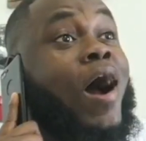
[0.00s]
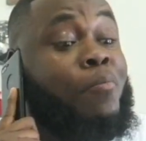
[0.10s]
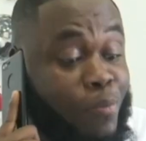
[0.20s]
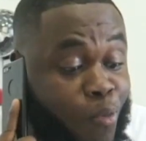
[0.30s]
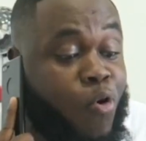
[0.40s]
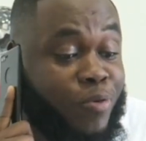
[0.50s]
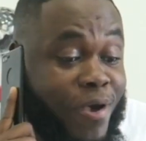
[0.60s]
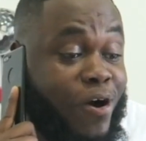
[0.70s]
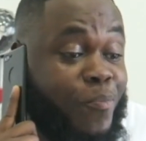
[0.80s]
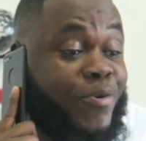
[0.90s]
I'm a boot me
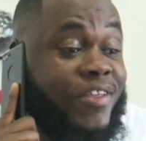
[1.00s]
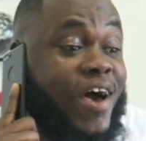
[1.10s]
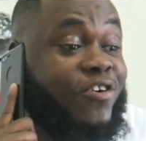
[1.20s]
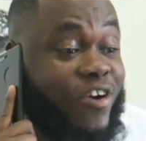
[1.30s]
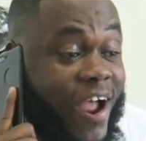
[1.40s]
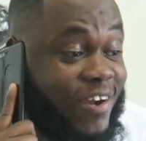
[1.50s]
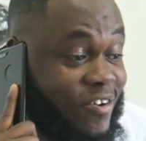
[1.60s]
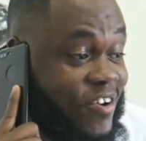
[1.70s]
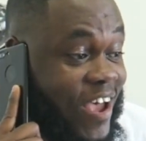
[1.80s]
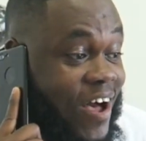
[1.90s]
I go put on right
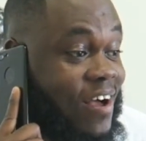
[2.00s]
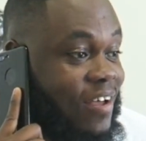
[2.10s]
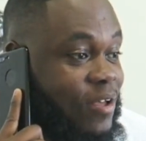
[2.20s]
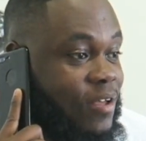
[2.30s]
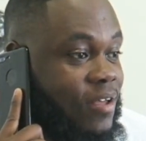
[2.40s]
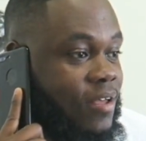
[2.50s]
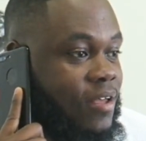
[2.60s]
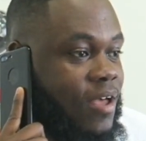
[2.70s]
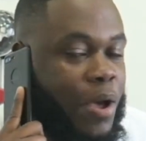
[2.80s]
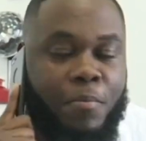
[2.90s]
now, dog.
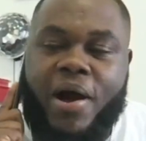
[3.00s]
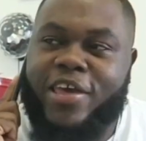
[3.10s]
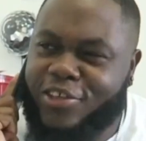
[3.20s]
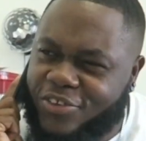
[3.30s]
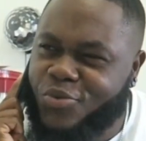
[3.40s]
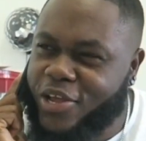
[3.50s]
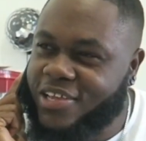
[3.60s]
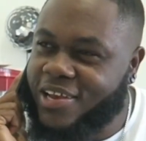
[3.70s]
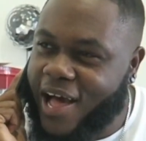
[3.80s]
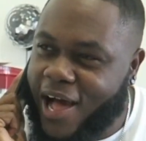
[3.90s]
My just sweet
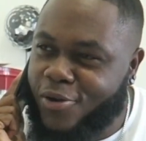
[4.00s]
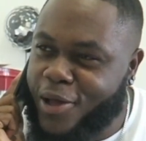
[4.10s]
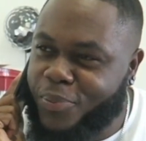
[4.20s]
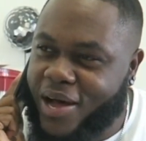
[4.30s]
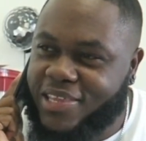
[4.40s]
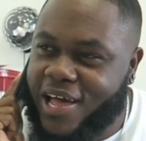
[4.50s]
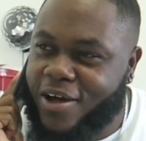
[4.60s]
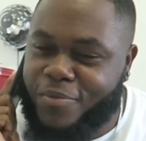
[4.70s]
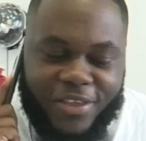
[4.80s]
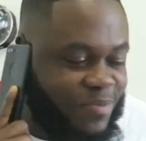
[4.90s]
think the all right party I
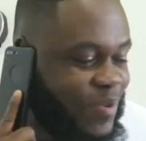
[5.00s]
go miss